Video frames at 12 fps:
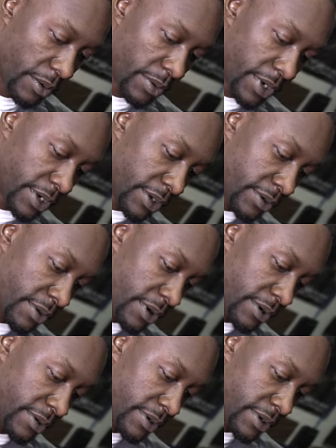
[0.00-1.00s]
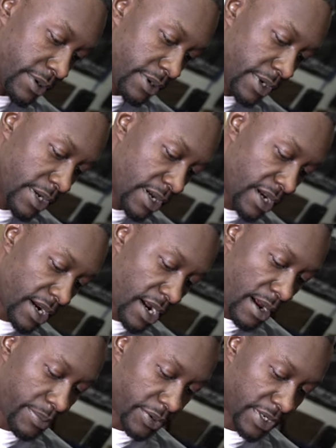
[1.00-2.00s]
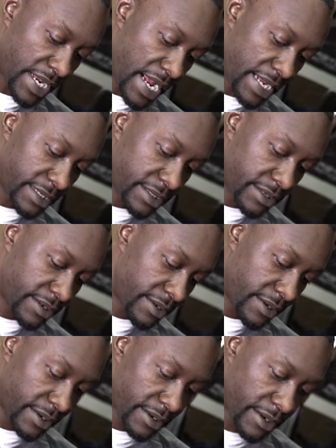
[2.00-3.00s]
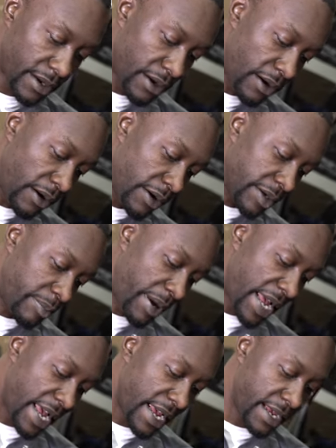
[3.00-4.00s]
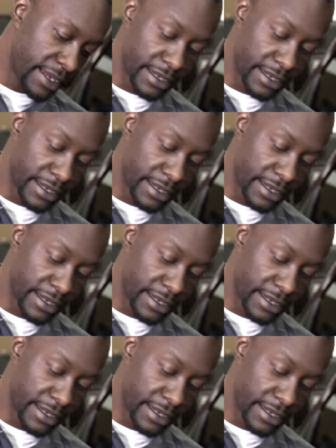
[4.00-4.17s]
we're gonna throw a couple dots on the pad